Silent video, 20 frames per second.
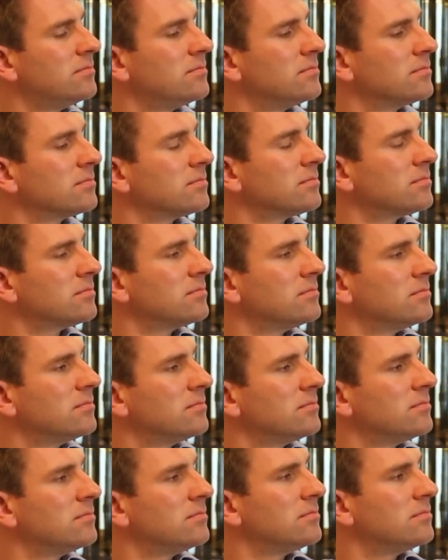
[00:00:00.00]

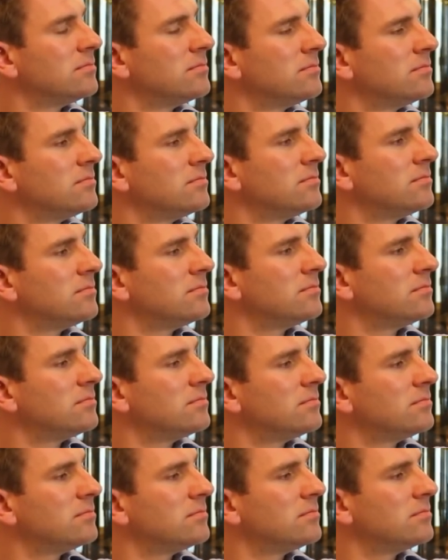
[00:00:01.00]

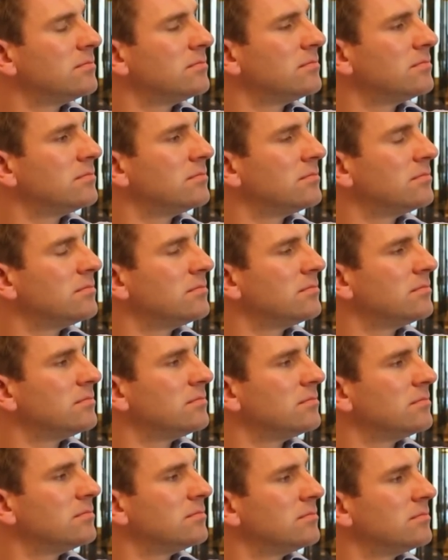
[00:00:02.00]

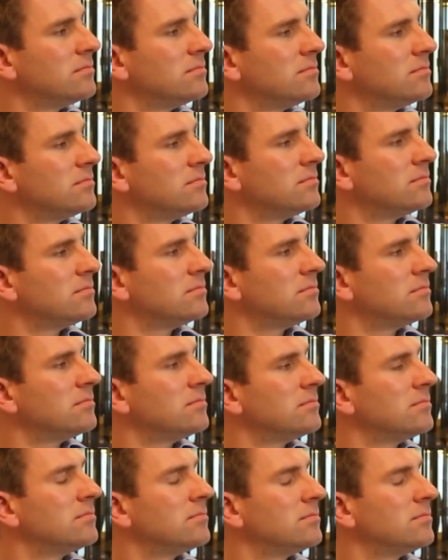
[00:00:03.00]
(not speaking)